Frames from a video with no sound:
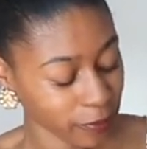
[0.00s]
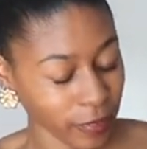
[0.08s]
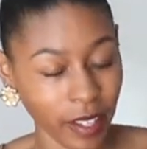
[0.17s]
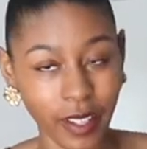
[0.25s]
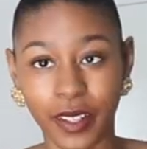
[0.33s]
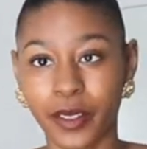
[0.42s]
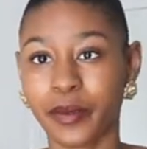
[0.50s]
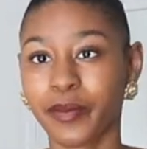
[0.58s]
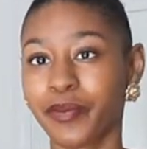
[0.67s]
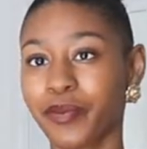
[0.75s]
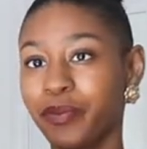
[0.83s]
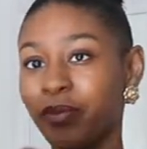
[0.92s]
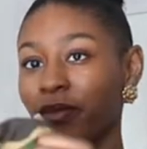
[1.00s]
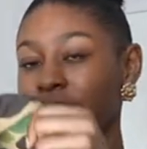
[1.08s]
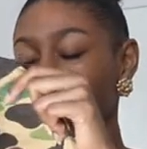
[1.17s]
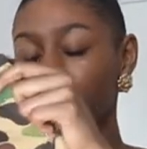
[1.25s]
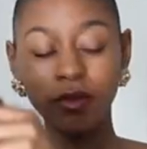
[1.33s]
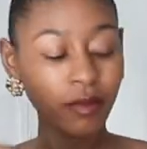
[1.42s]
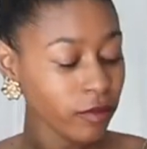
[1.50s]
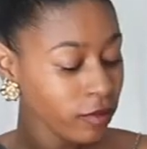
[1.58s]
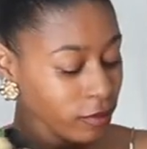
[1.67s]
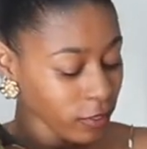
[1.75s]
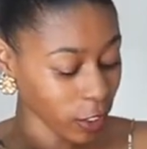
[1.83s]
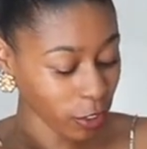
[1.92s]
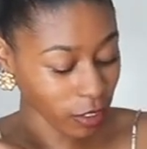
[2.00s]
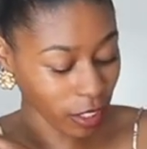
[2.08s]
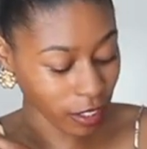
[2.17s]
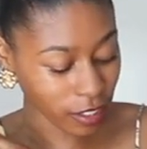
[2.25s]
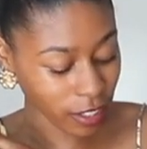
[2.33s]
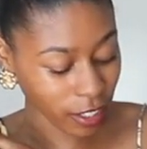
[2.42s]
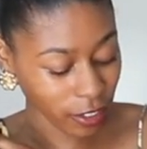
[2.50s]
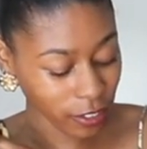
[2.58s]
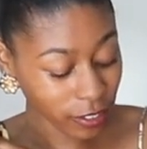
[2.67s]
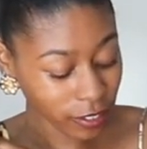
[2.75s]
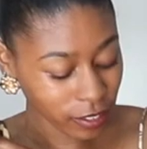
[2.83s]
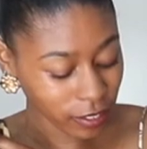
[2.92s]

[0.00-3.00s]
Thank you. Do you think it's cute?